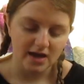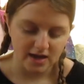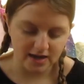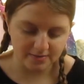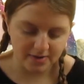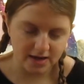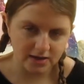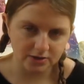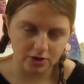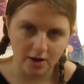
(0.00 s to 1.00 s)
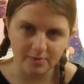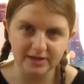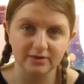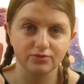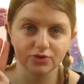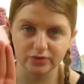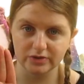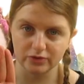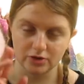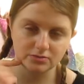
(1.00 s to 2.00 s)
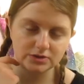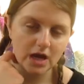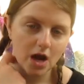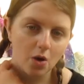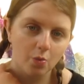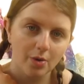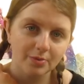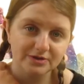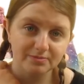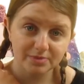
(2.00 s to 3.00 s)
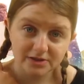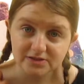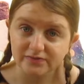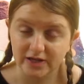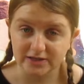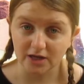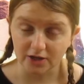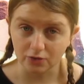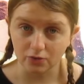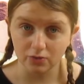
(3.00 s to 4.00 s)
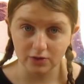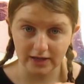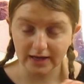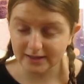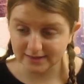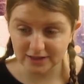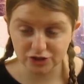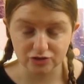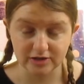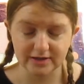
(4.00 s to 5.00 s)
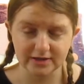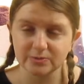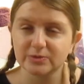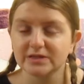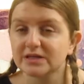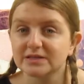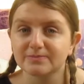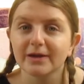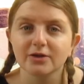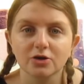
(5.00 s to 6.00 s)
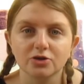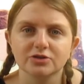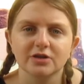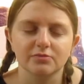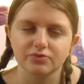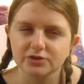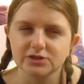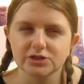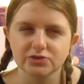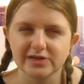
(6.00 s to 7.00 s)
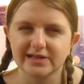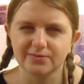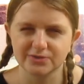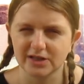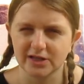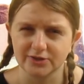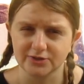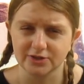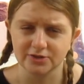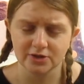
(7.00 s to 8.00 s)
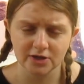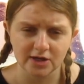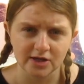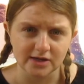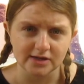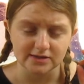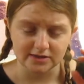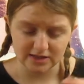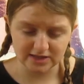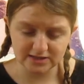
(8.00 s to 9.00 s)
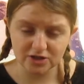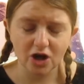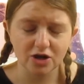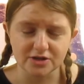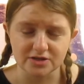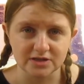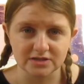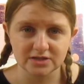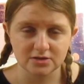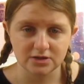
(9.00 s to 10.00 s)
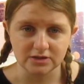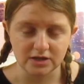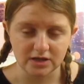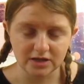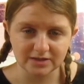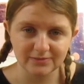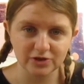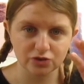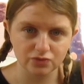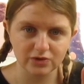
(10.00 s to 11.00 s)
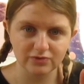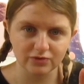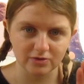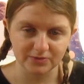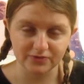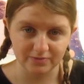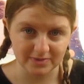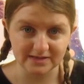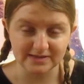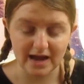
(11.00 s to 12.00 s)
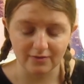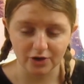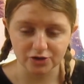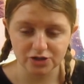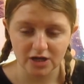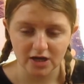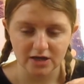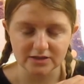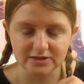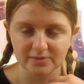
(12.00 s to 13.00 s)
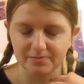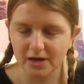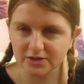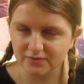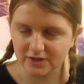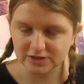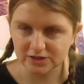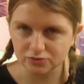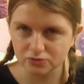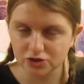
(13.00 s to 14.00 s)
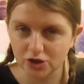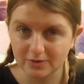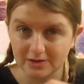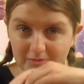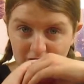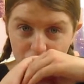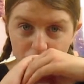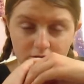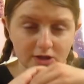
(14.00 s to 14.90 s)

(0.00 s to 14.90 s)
He made, I believe, three rooms. One was a butterfly tunnel, like literally this was in his back garden. I'm pretty sure he lives in London. His garden is tiny. He's made three rooms from his garage. He's done a butterfly tunnel to go in the middle.